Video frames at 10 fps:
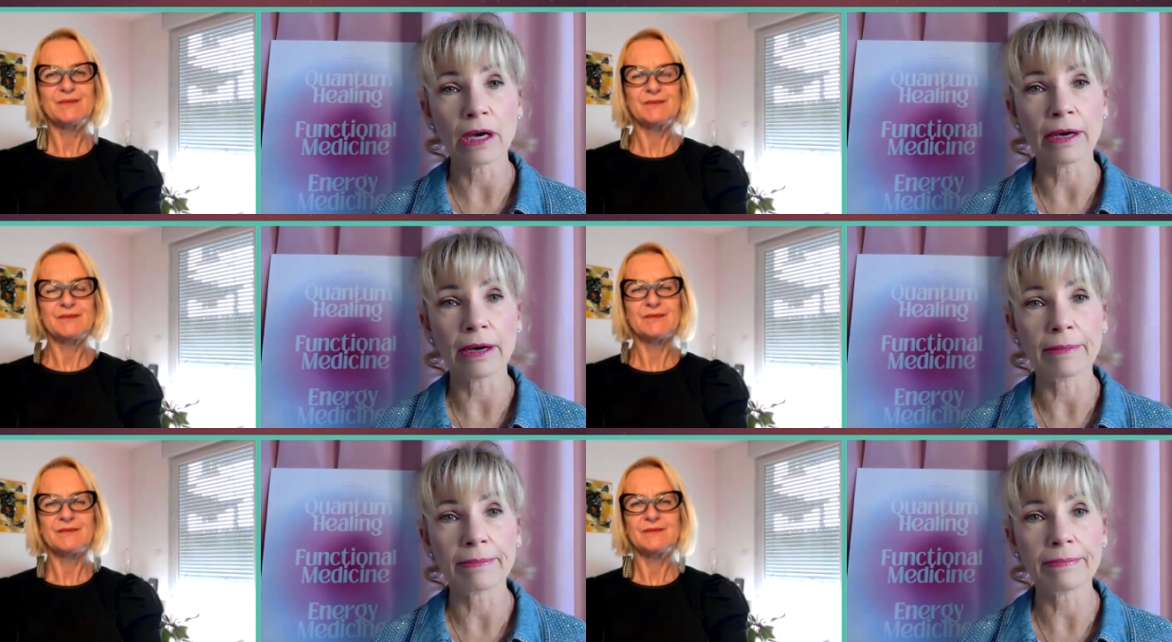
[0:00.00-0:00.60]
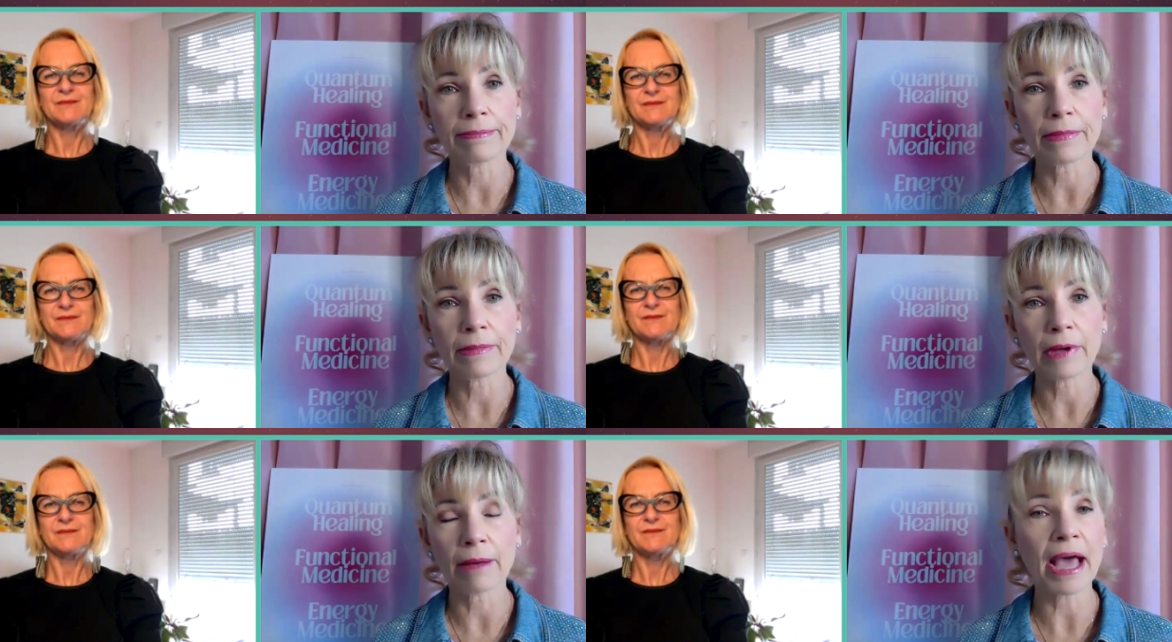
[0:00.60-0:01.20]

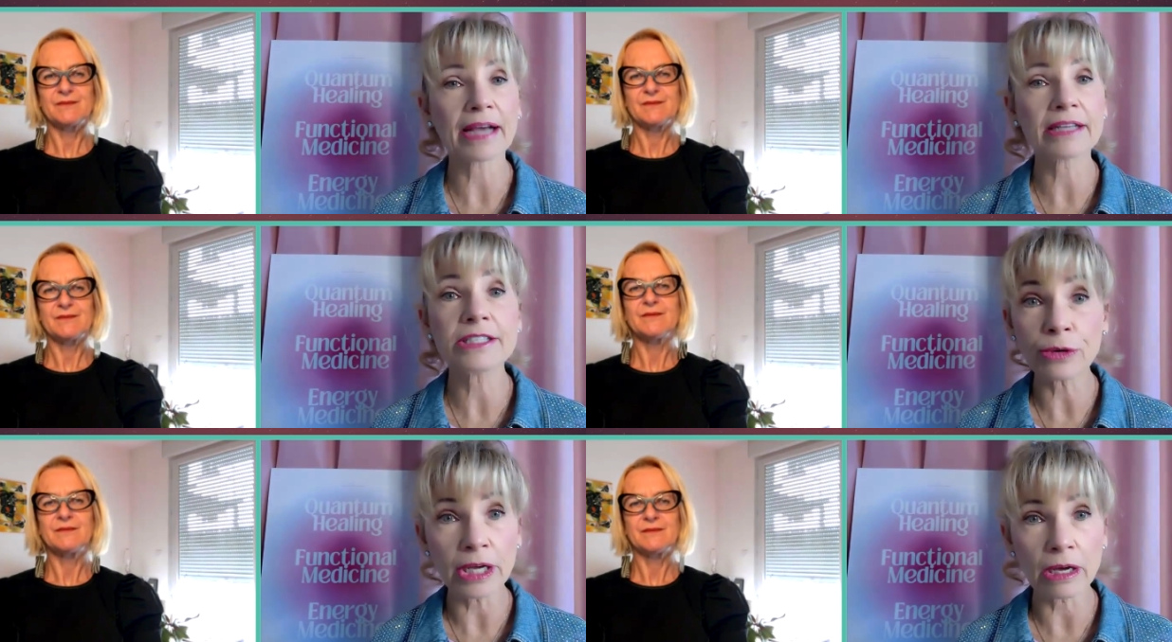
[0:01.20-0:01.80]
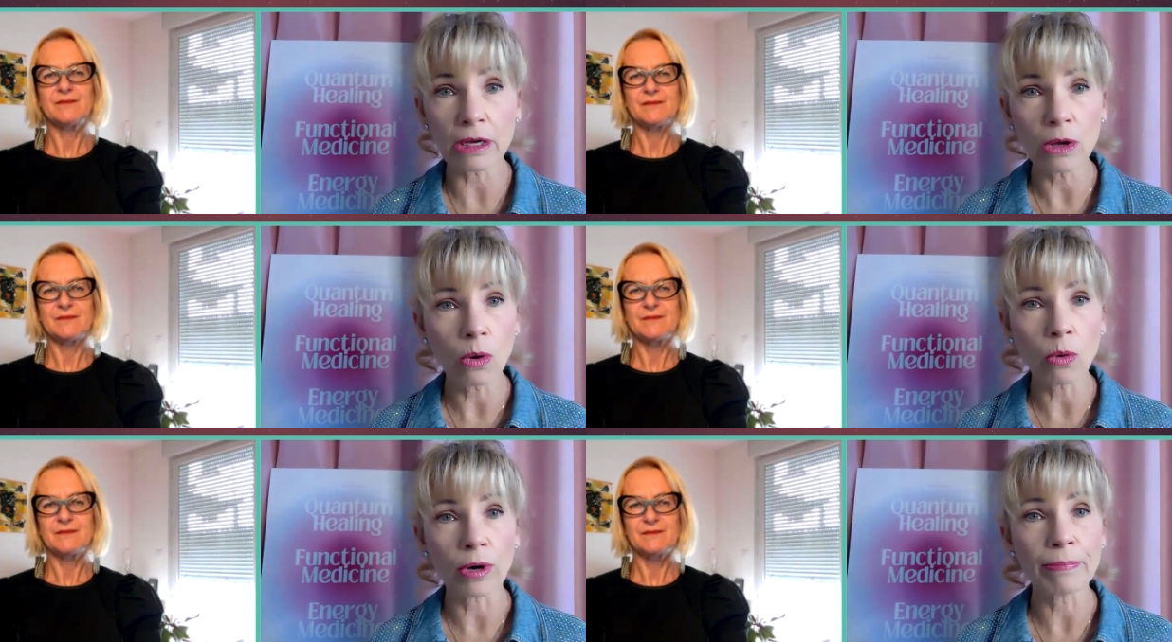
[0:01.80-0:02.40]
Speaker 1: a bacteria
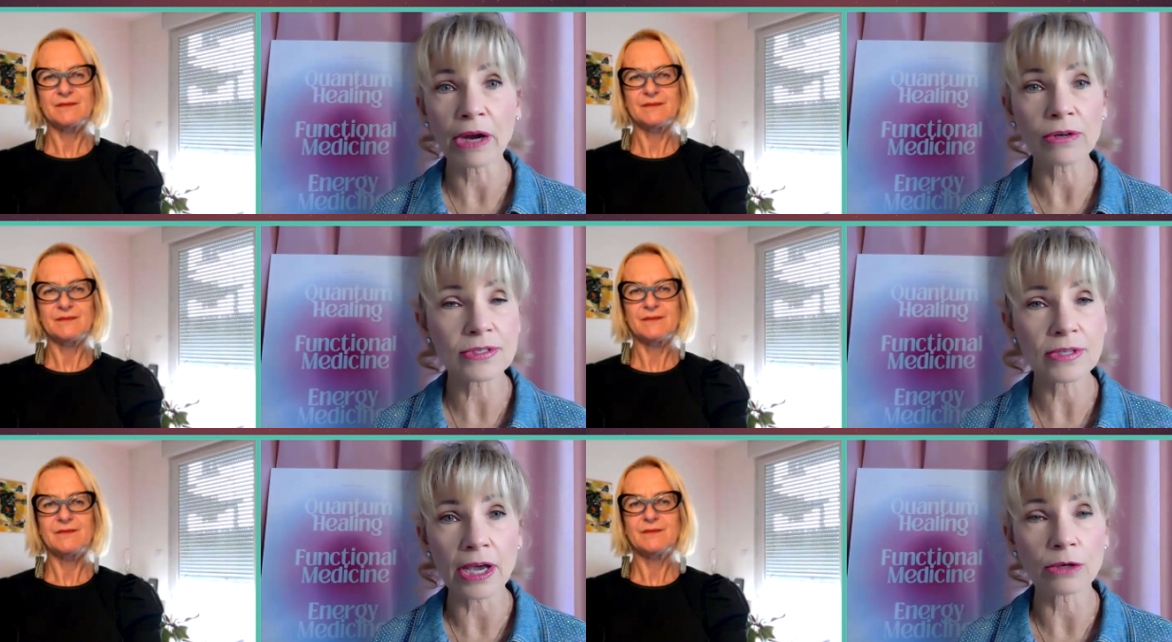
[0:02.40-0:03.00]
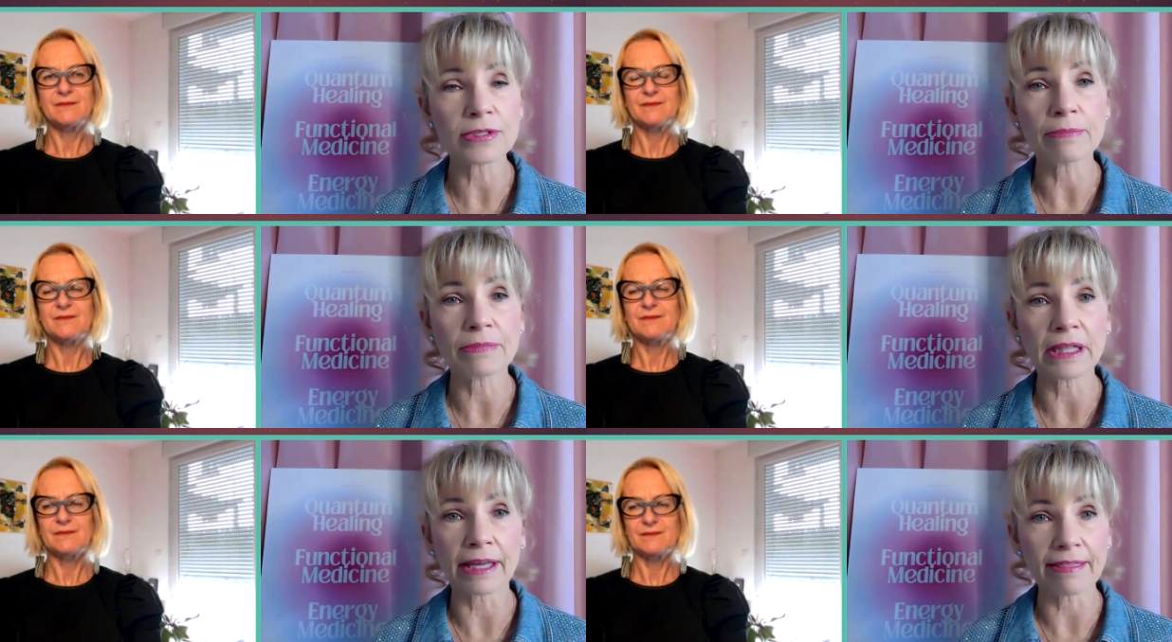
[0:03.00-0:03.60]
or a parasite or
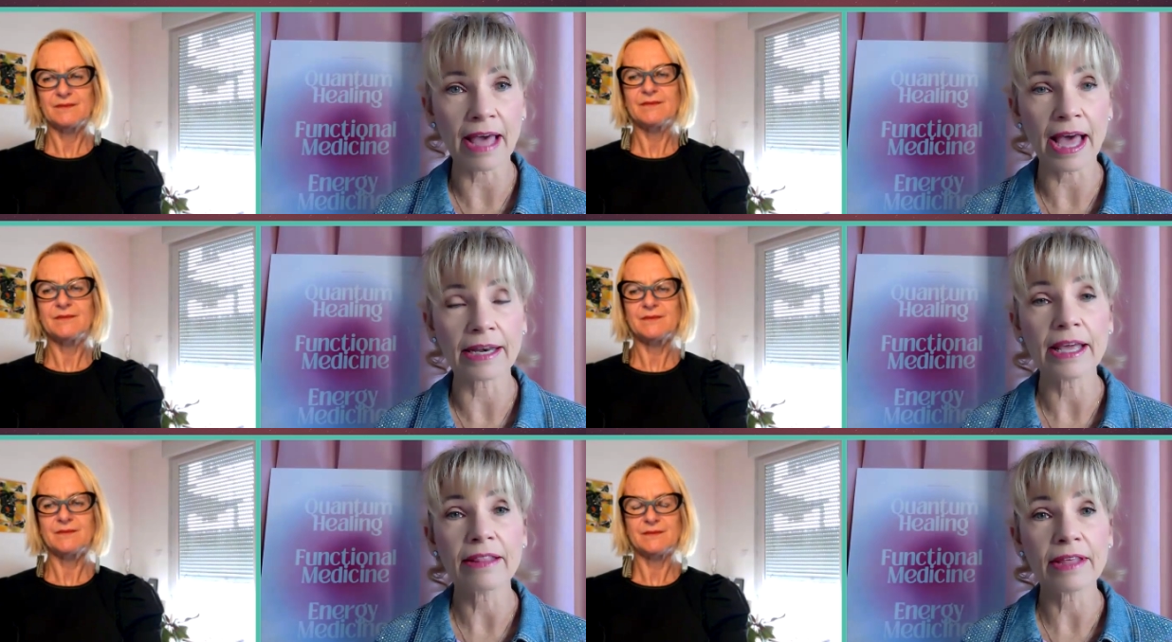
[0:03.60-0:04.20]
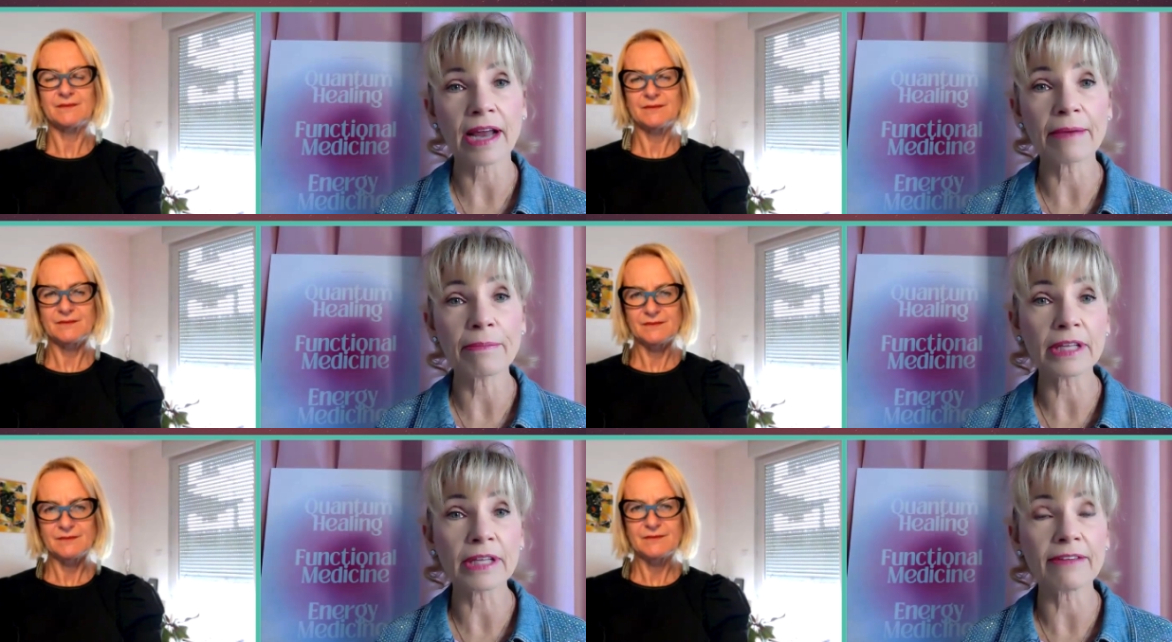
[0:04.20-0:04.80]
something like that, then I
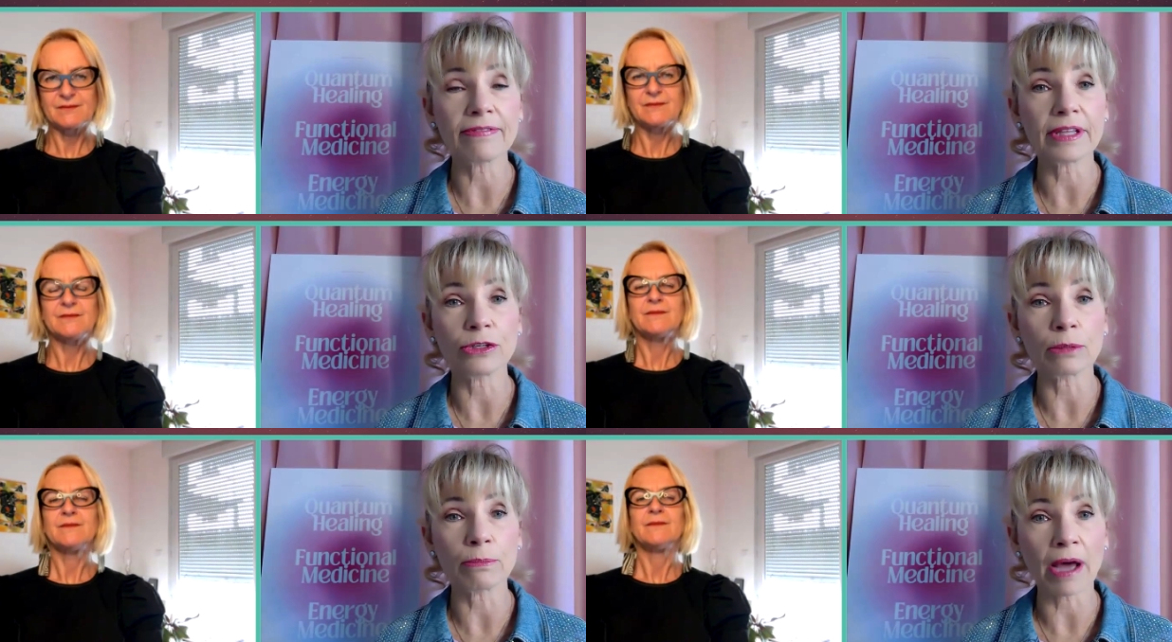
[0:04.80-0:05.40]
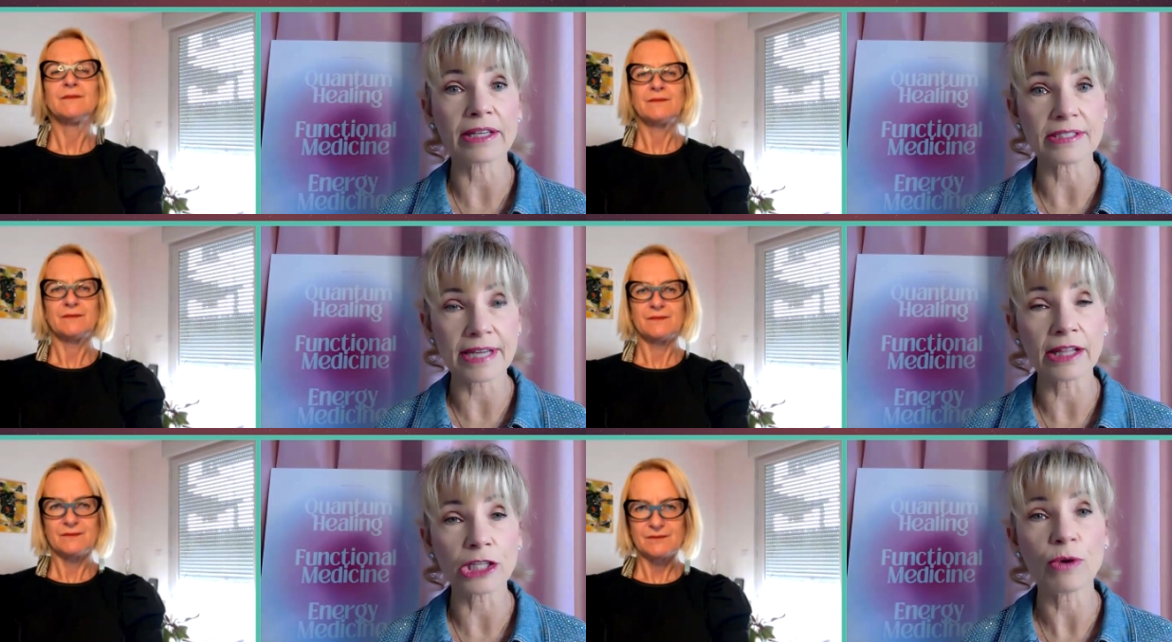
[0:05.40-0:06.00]
believe that your body's
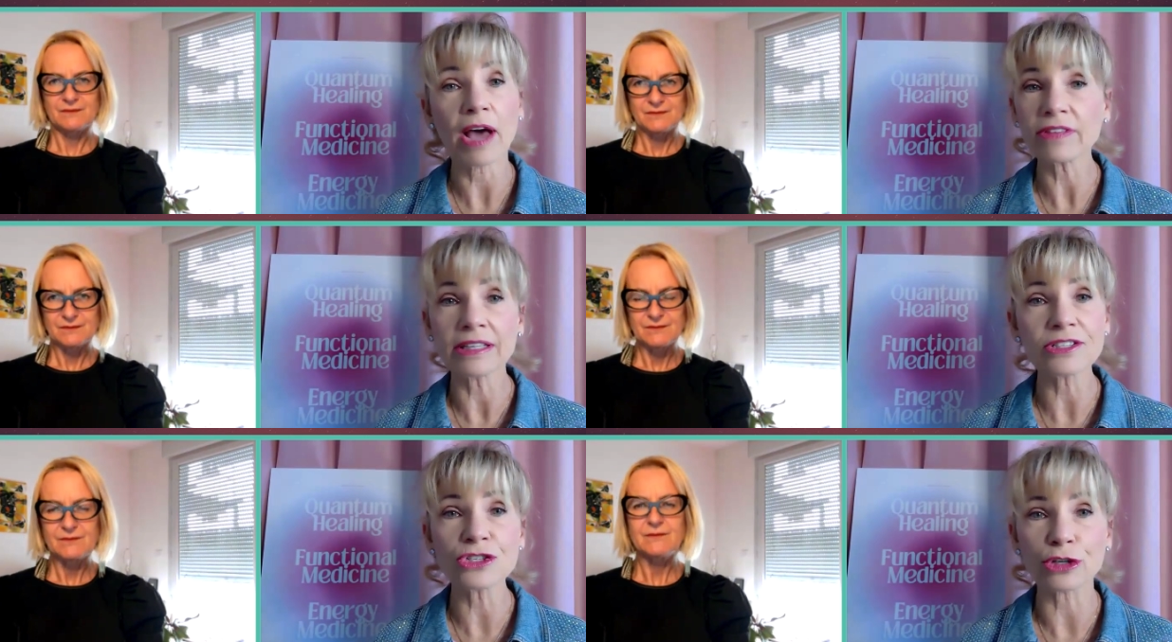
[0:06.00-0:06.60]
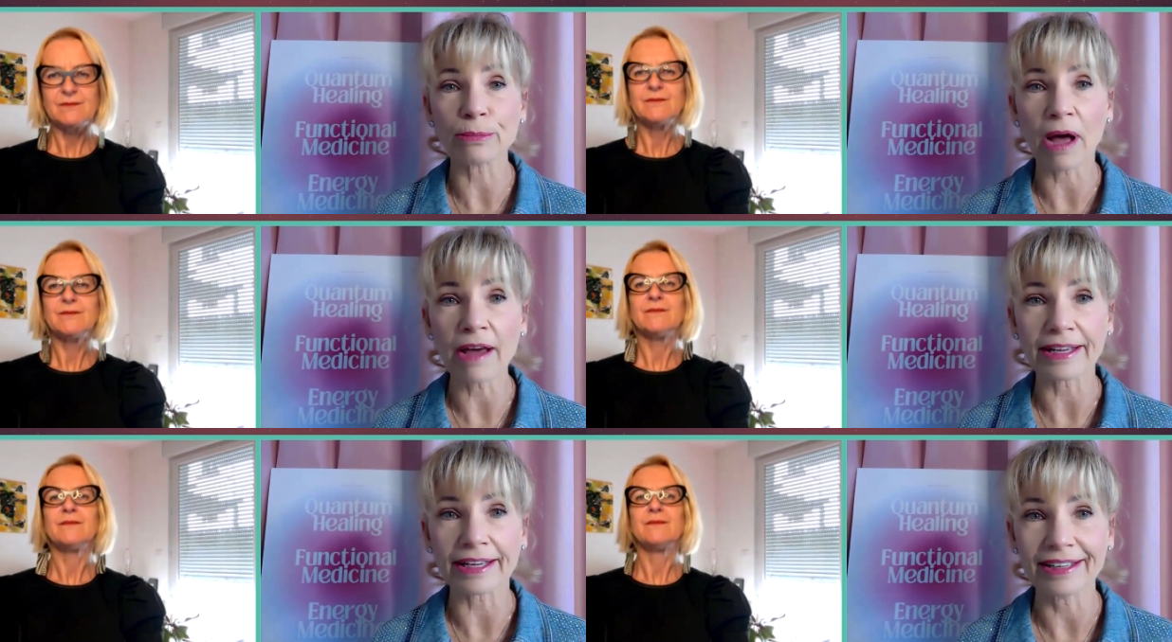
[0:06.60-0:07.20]
telling you have to listen to your
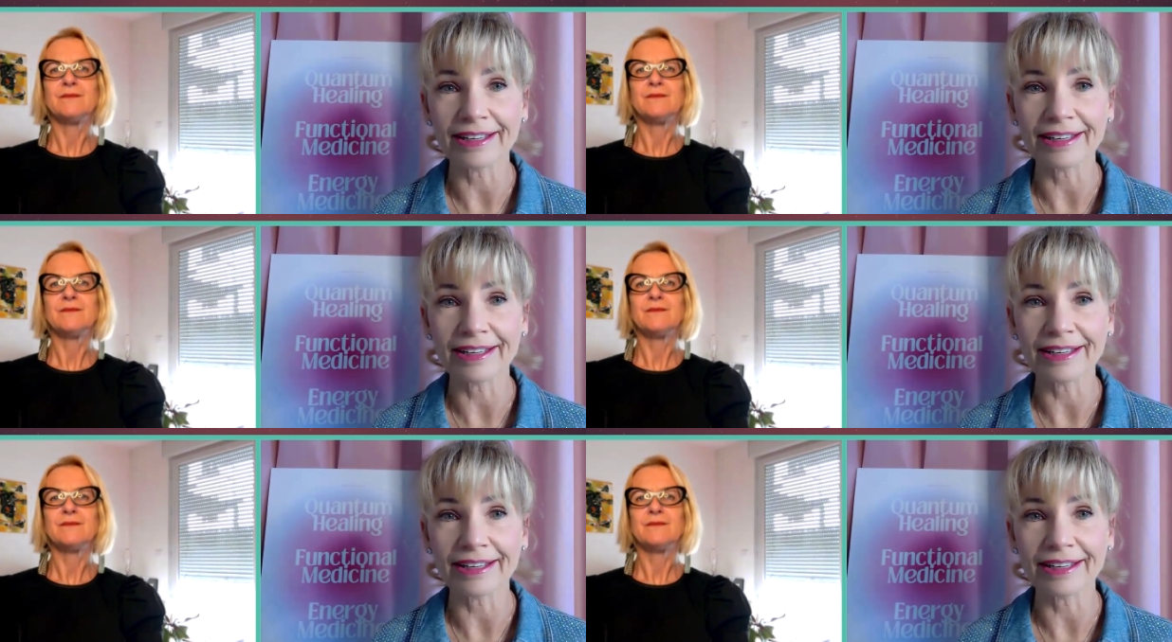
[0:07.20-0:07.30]
body.